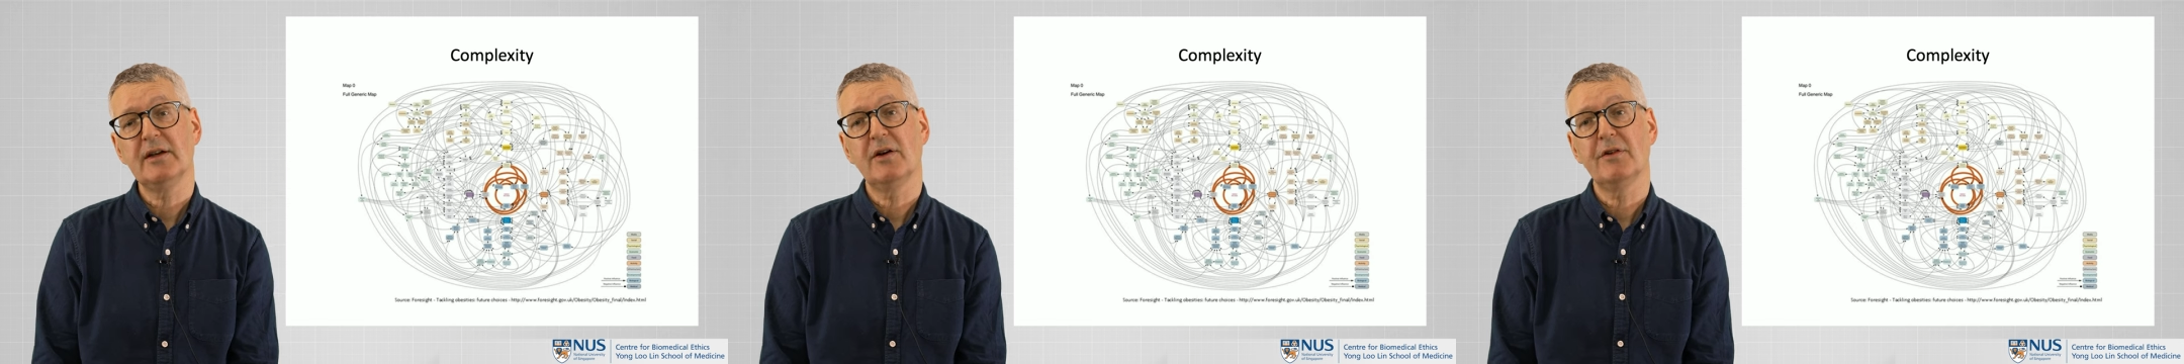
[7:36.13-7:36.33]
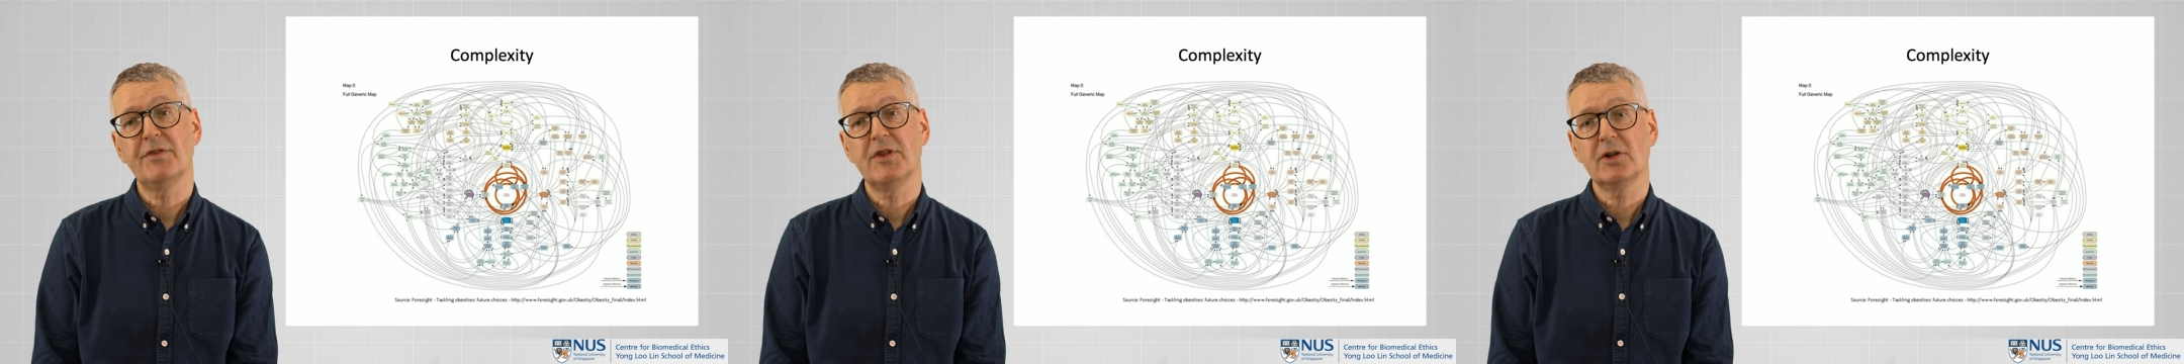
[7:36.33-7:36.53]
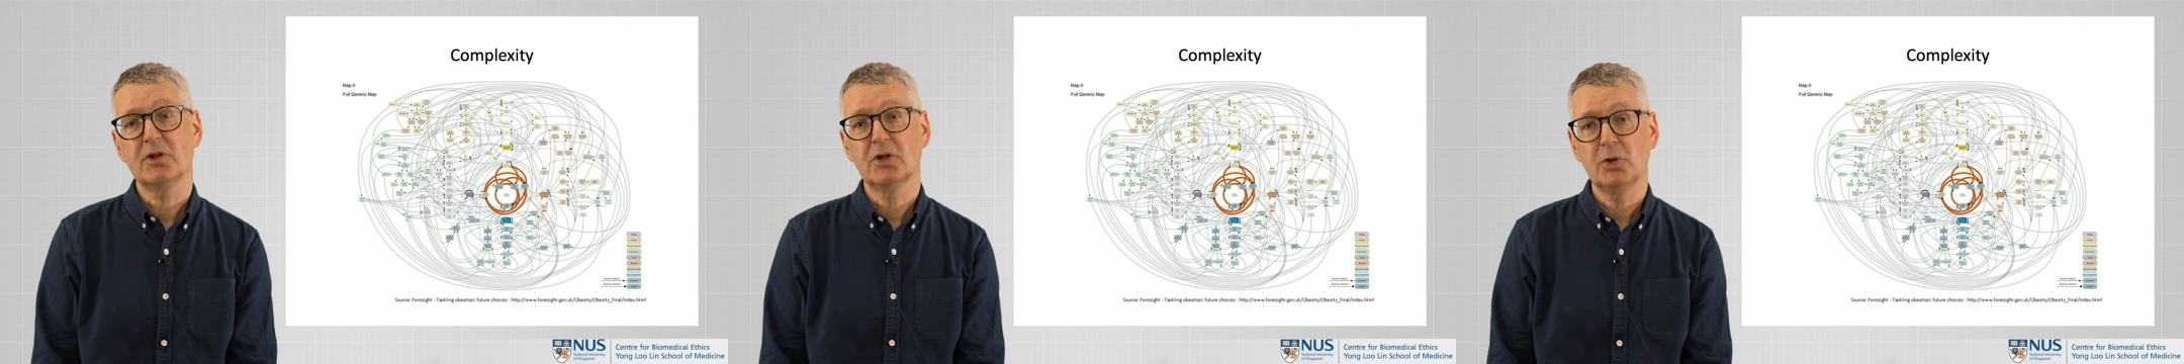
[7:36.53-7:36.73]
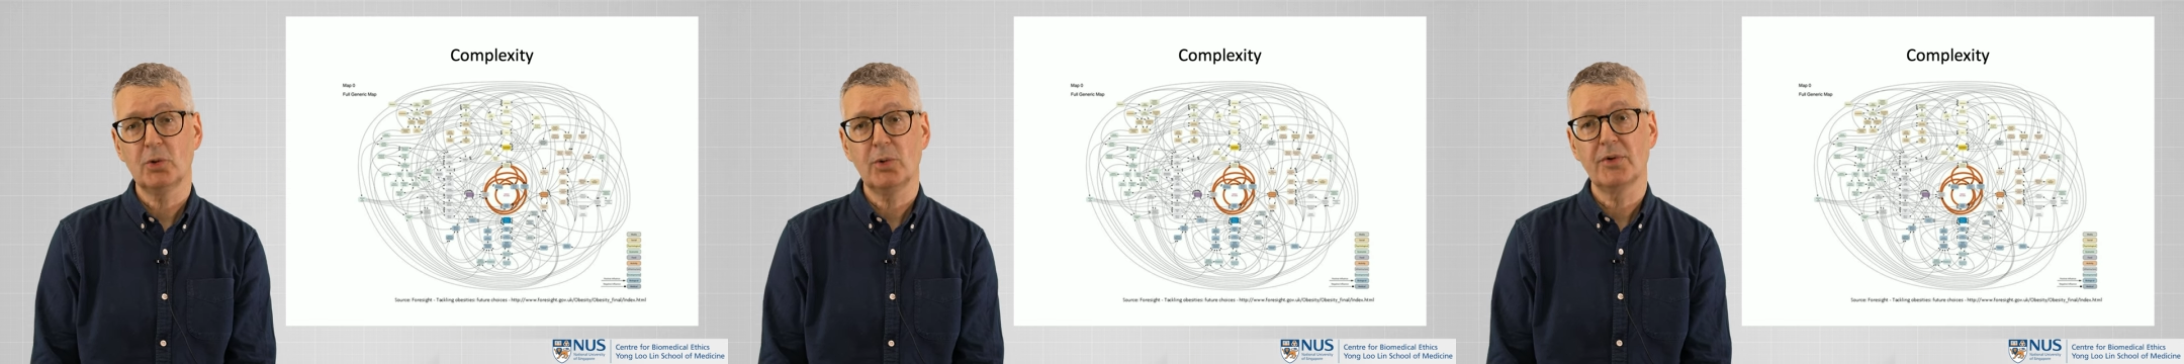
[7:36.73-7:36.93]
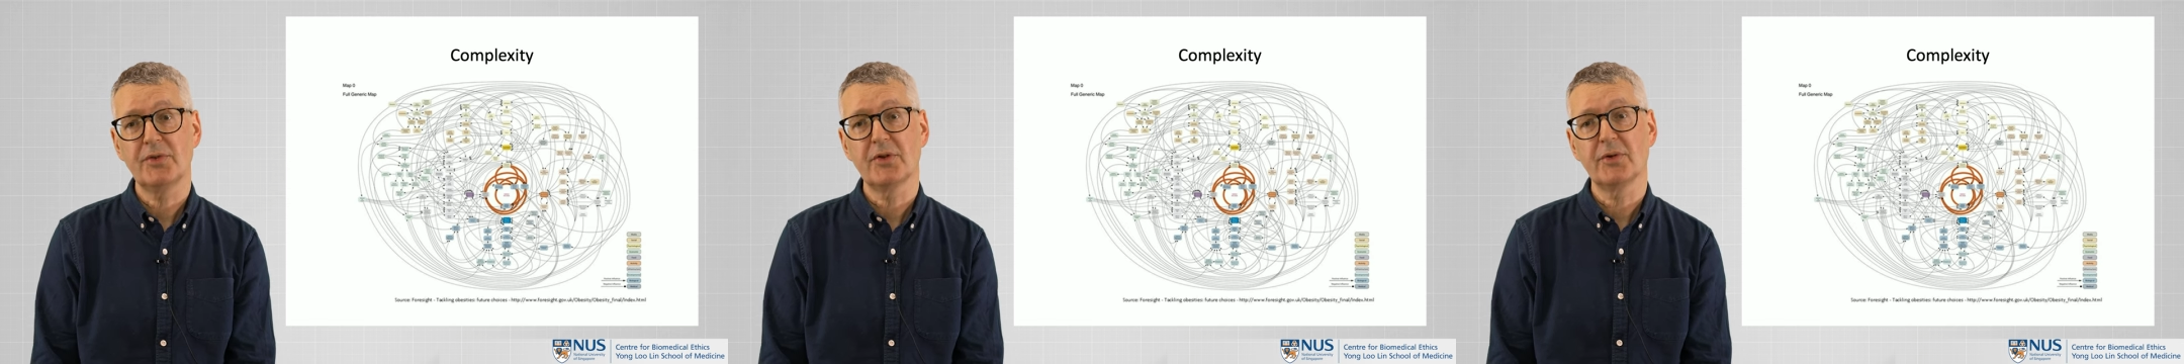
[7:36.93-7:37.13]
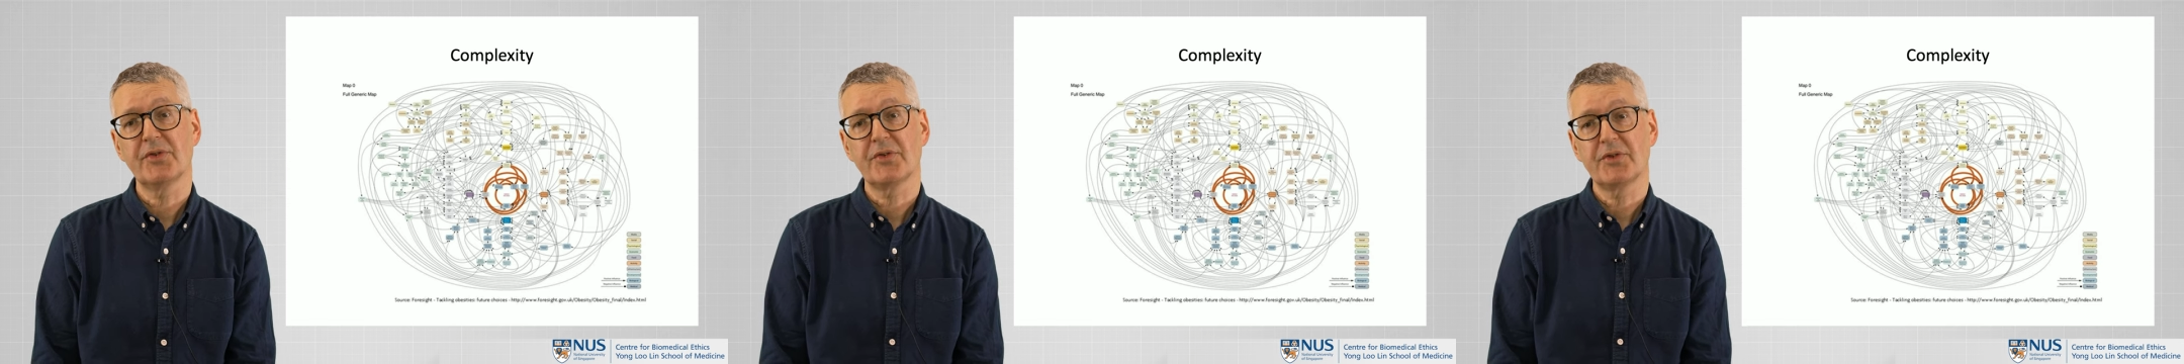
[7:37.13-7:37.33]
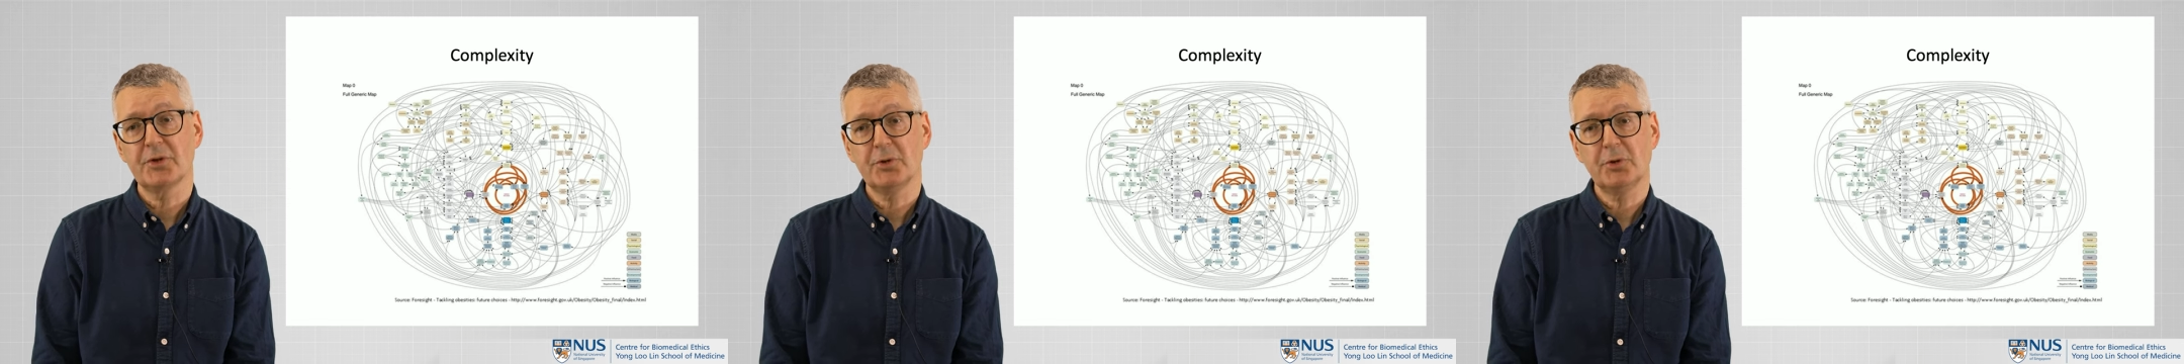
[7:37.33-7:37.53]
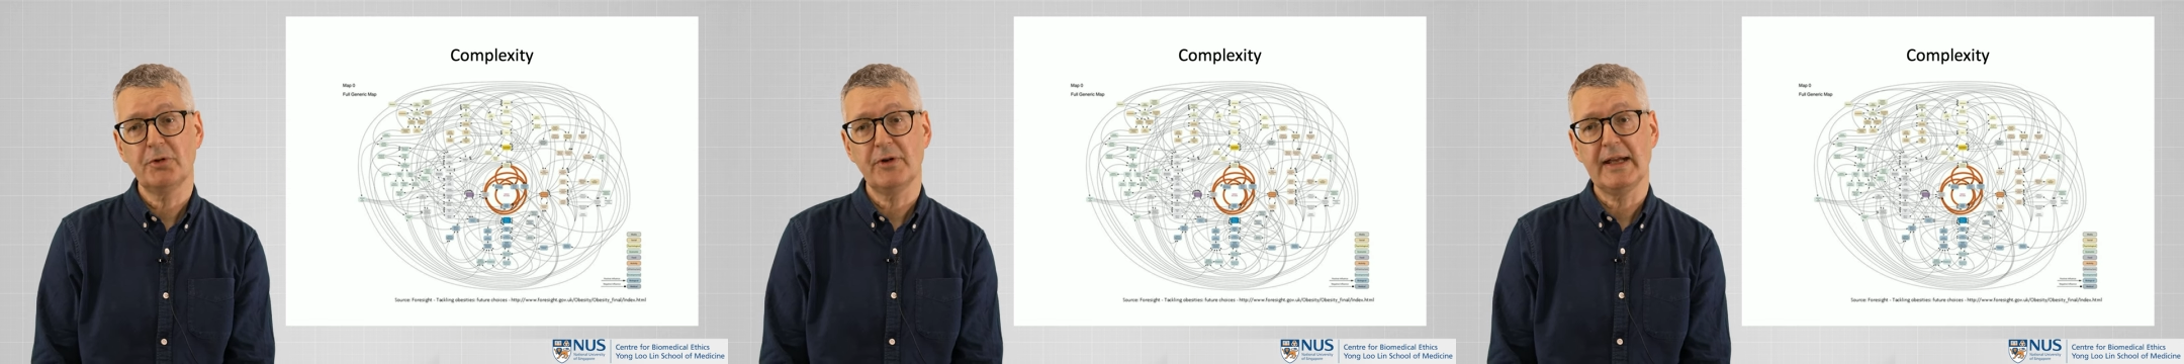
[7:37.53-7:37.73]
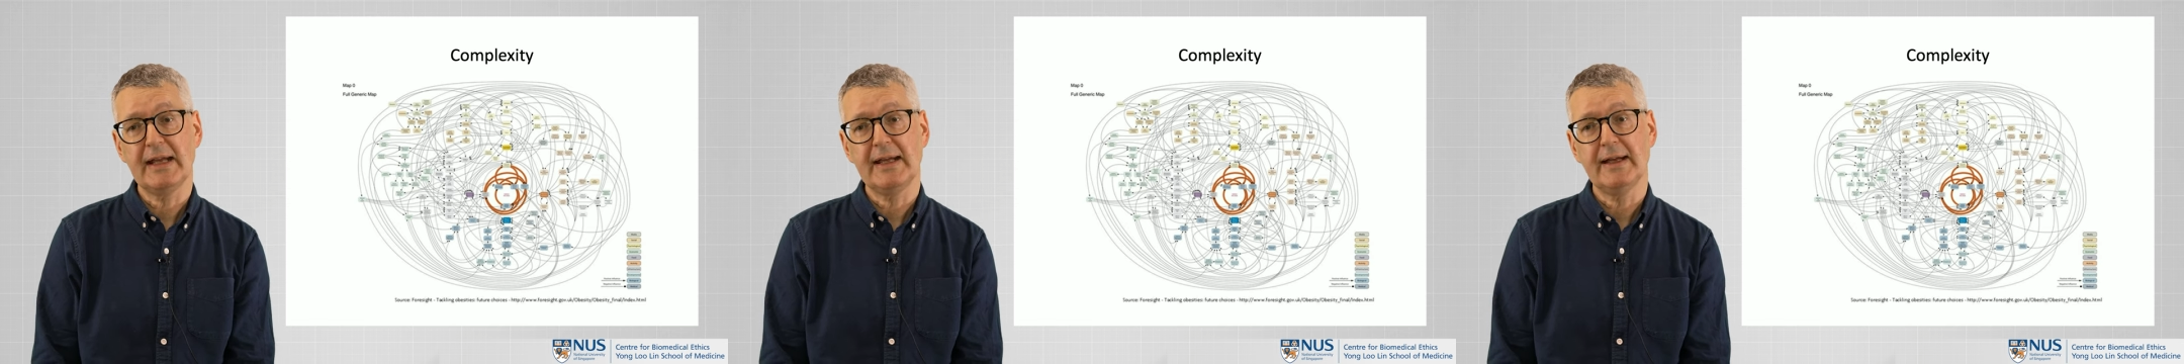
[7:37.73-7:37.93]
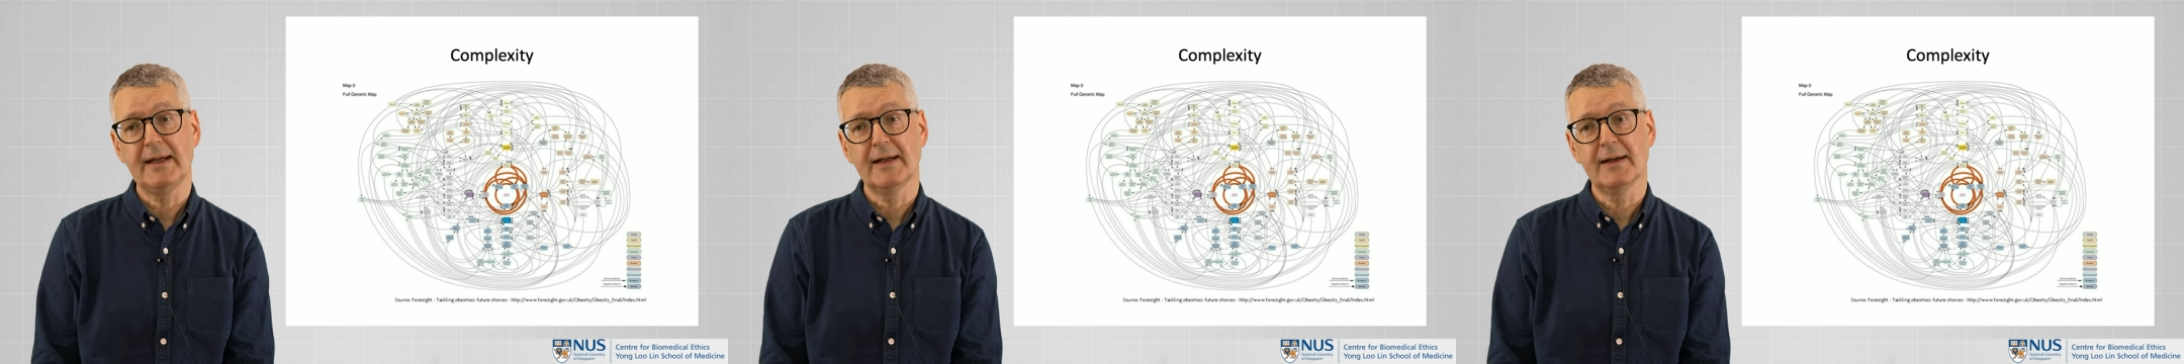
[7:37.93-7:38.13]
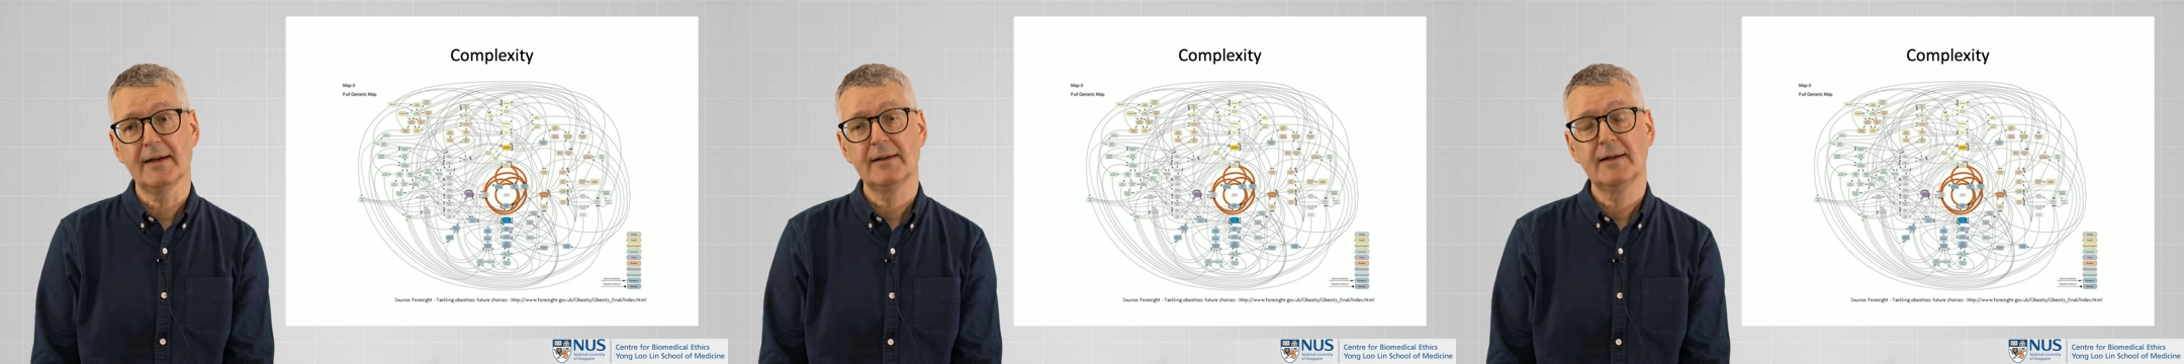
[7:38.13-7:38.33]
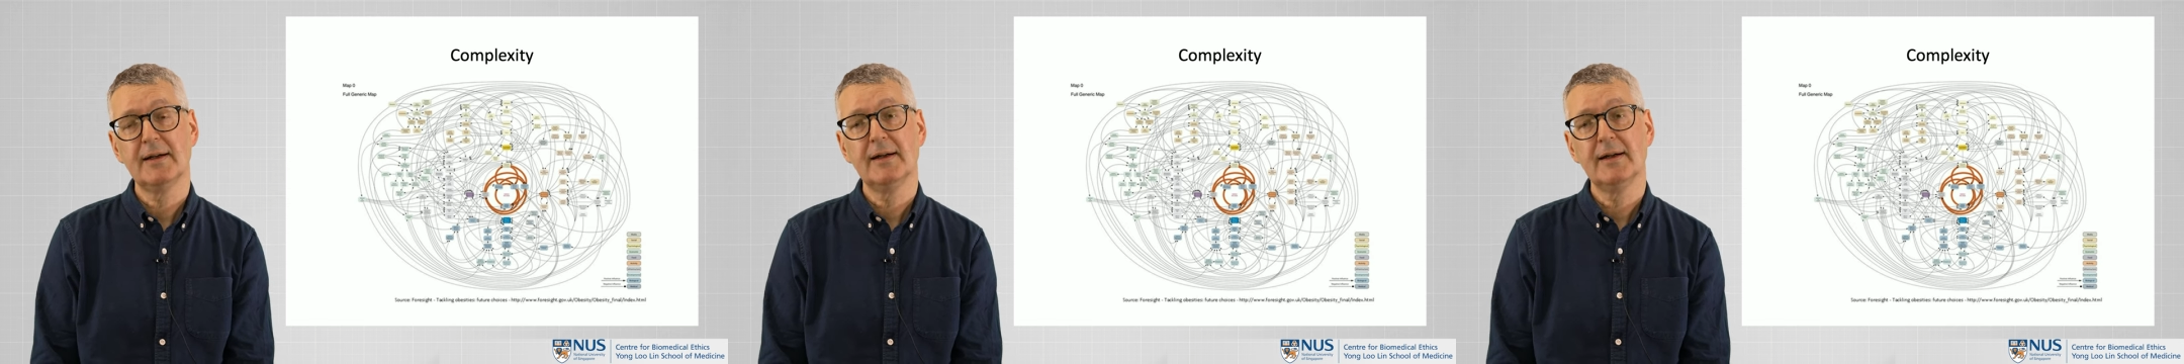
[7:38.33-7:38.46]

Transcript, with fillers: of the causal story here